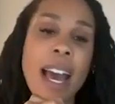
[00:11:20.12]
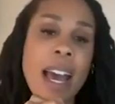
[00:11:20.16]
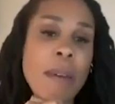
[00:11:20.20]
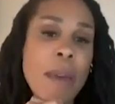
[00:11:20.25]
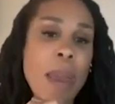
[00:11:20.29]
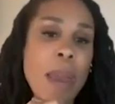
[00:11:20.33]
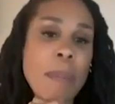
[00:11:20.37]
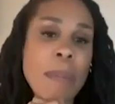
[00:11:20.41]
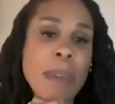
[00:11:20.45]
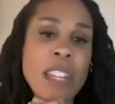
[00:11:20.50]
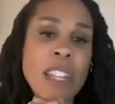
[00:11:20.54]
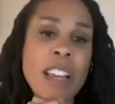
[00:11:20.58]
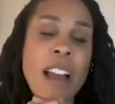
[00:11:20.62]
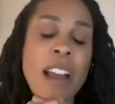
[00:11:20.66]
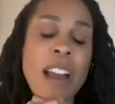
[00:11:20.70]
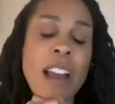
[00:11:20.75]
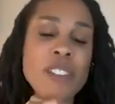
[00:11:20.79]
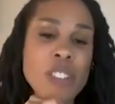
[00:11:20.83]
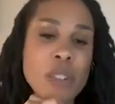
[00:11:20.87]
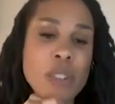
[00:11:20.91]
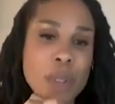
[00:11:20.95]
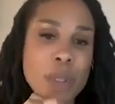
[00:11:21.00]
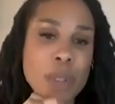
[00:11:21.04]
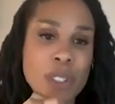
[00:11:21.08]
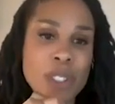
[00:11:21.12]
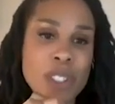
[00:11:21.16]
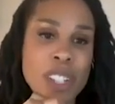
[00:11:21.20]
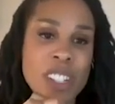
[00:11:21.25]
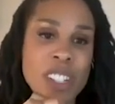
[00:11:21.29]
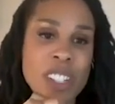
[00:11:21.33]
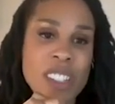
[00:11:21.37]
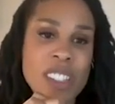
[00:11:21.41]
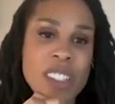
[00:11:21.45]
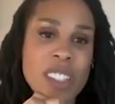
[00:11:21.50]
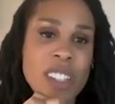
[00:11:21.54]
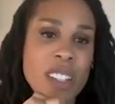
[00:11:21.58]
I mean, the
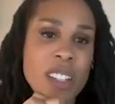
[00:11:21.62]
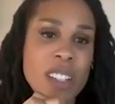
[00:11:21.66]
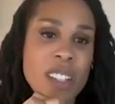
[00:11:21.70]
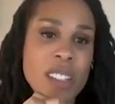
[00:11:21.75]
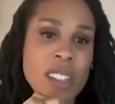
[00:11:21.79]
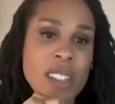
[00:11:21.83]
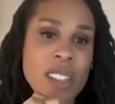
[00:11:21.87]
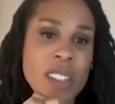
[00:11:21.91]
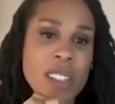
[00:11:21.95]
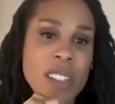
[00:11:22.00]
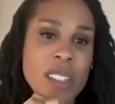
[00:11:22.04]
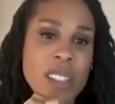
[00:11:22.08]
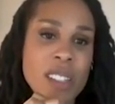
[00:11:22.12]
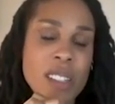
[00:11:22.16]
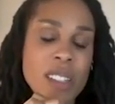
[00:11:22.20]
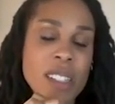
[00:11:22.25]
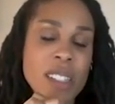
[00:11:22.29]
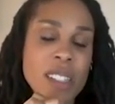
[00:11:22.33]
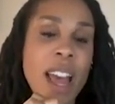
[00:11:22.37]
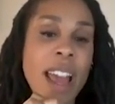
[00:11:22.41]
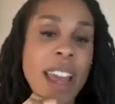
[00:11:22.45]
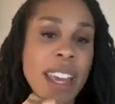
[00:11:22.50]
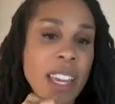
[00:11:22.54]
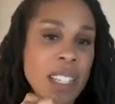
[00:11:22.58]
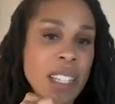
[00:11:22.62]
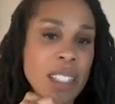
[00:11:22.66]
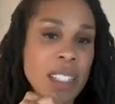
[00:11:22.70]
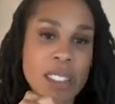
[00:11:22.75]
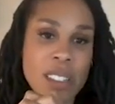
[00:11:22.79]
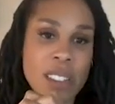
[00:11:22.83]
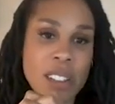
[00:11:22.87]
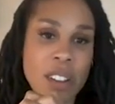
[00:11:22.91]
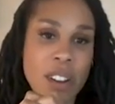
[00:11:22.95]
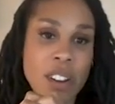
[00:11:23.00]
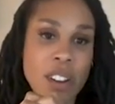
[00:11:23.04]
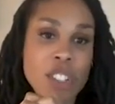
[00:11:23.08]
contributions to
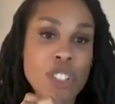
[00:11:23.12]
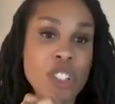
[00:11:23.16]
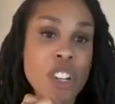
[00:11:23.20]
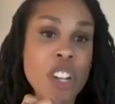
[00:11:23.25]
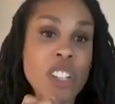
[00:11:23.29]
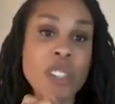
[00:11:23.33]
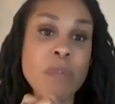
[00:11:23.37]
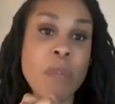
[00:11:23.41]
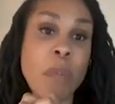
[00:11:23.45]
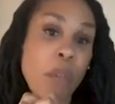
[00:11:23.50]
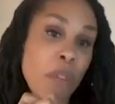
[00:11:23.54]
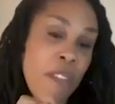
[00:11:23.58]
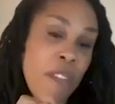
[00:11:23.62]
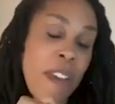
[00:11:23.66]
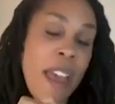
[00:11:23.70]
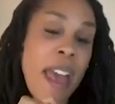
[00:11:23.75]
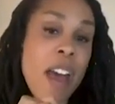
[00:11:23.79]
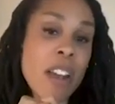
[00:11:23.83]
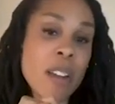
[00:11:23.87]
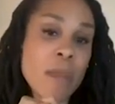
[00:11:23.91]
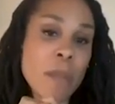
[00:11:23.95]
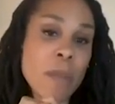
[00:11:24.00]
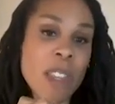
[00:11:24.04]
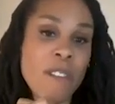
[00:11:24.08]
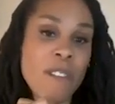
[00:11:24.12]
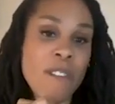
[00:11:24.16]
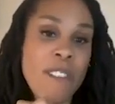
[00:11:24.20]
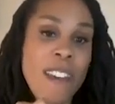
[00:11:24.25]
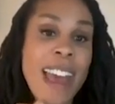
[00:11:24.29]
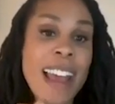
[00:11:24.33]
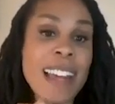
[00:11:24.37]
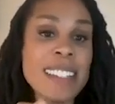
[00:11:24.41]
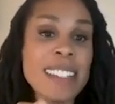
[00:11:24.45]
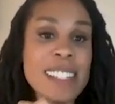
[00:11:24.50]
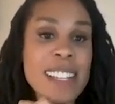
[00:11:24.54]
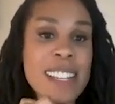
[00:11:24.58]
science are just profound, but the
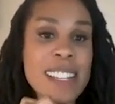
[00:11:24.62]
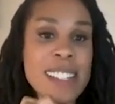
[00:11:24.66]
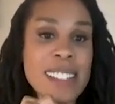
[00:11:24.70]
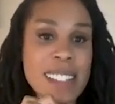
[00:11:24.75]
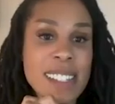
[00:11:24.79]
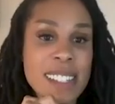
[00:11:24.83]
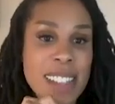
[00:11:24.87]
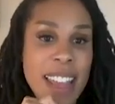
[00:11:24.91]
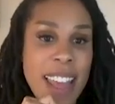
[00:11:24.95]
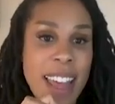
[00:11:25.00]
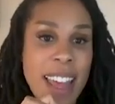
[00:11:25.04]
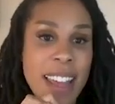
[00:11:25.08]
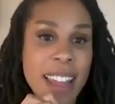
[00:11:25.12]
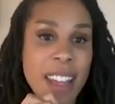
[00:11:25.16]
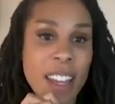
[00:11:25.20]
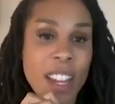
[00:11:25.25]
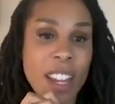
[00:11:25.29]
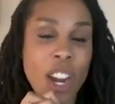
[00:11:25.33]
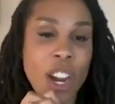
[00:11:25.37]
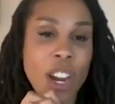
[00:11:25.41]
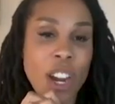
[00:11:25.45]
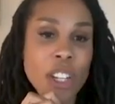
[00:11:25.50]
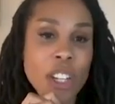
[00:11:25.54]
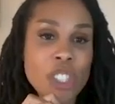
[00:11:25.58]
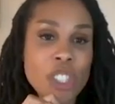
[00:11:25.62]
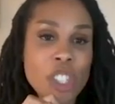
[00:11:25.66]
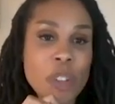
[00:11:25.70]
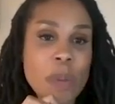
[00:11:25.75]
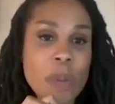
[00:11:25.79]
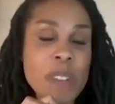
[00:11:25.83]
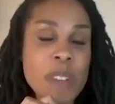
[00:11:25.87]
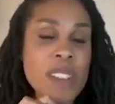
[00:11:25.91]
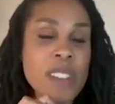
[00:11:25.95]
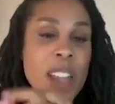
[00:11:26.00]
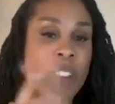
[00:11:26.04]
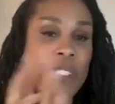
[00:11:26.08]
fact is that she
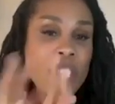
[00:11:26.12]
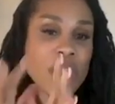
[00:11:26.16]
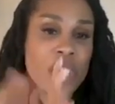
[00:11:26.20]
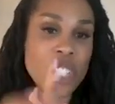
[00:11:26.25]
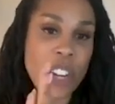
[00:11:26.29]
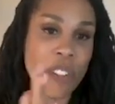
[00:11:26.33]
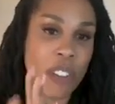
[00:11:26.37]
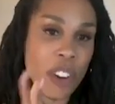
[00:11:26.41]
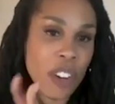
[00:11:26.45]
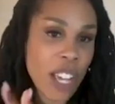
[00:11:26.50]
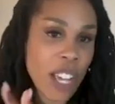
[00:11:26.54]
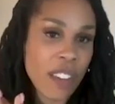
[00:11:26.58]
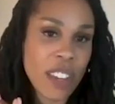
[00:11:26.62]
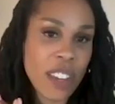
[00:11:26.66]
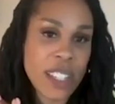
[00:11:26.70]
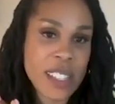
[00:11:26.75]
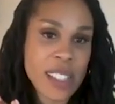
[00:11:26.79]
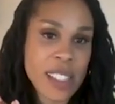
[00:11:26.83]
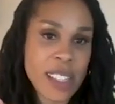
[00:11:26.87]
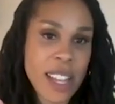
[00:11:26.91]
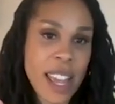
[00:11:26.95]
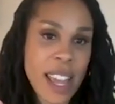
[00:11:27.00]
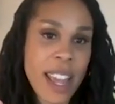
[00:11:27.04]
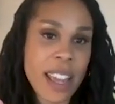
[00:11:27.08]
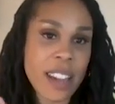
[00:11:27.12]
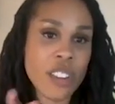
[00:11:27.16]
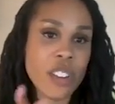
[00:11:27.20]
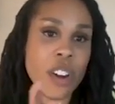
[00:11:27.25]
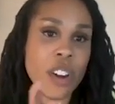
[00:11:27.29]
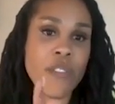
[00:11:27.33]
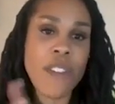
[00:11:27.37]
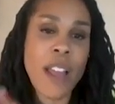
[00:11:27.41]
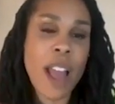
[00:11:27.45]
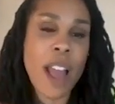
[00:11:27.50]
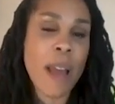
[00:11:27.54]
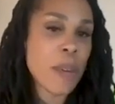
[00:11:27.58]
never gave consent.
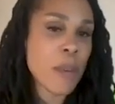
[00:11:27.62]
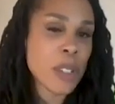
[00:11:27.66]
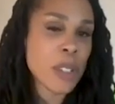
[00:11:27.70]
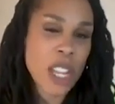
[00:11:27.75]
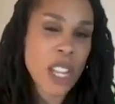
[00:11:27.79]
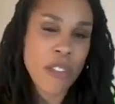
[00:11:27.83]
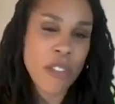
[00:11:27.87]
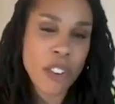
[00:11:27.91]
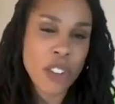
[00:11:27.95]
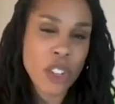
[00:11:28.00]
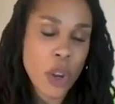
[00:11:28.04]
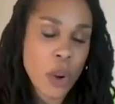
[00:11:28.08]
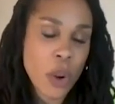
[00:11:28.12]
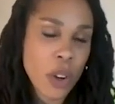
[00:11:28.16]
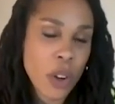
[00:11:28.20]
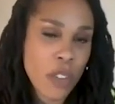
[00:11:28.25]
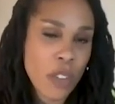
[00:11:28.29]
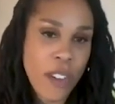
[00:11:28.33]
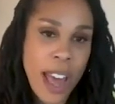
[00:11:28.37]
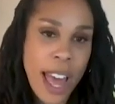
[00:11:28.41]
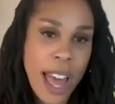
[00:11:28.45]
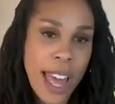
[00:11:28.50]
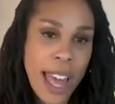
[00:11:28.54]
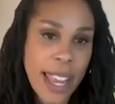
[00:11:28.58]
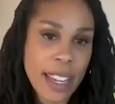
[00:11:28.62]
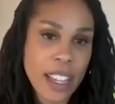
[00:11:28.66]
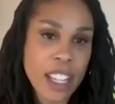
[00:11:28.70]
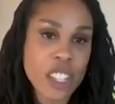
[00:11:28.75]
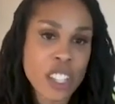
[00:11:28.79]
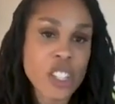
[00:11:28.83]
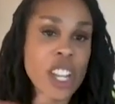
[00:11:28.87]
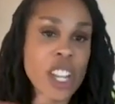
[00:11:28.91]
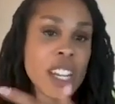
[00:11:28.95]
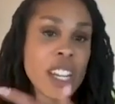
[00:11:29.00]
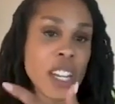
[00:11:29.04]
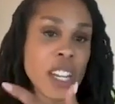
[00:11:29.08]
Her family was never notified
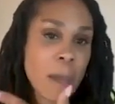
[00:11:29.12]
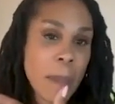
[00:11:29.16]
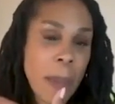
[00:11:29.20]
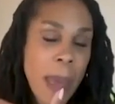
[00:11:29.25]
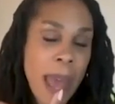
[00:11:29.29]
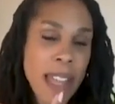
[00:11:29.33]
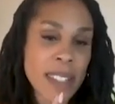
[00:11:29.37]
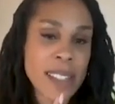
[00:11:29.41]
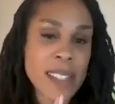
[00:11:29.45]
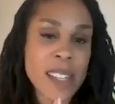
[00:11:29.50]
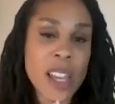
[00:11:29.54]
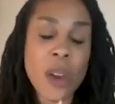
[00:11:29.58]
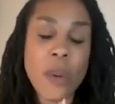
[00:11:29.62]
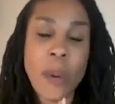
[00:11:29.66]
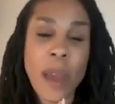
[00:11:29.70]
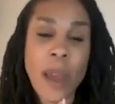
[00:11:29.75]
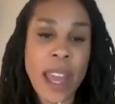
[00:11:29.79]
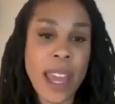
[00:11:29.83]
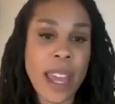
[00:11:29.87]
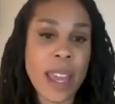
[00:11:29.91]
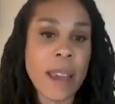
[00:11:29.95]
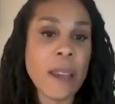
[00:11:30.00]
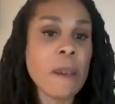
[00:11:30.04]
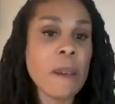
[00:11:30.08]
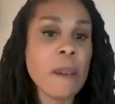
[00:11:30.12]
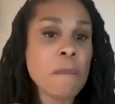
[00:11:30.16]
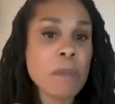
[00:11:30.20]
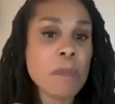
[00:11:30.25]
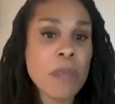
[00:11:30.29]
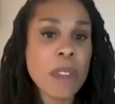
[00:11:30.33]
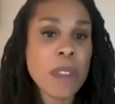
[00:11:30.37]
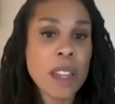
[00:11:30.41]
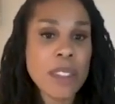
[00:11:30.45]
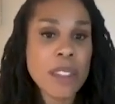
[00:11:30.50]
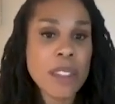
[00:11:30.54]
because she ended up passing away,